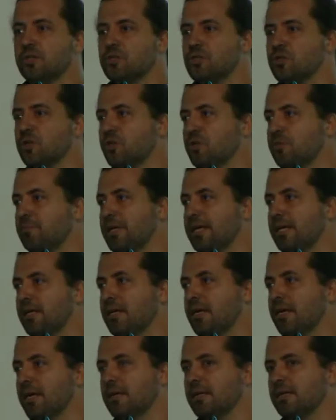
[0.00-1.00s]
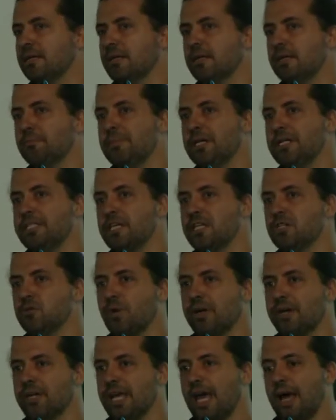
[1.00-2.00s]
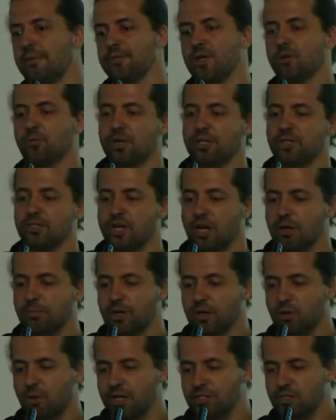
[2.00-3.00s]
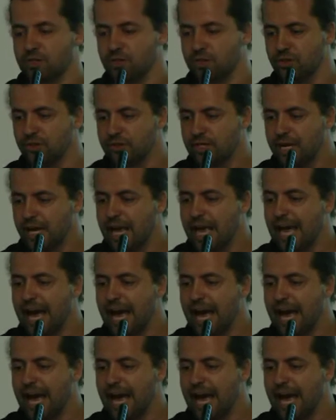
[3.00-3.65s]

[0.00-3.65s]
two media meetings, one in Cape Town, one in Joburg quite soon.